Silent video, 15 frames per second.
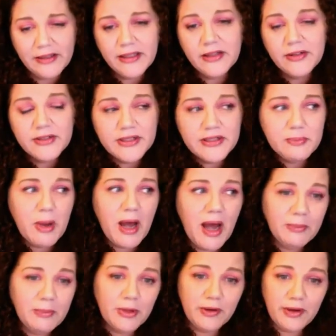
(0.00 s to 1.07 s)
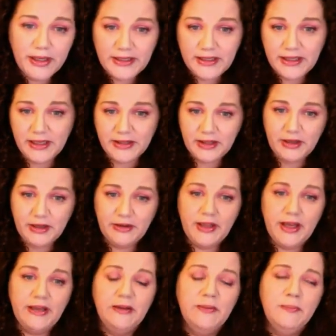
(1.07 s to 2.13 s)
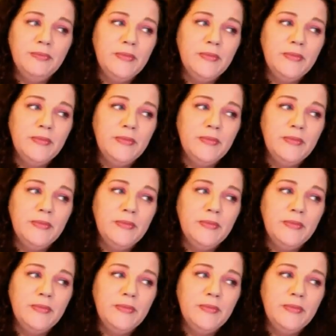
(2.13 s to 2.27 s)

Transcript: Like there's this popular idea out there that,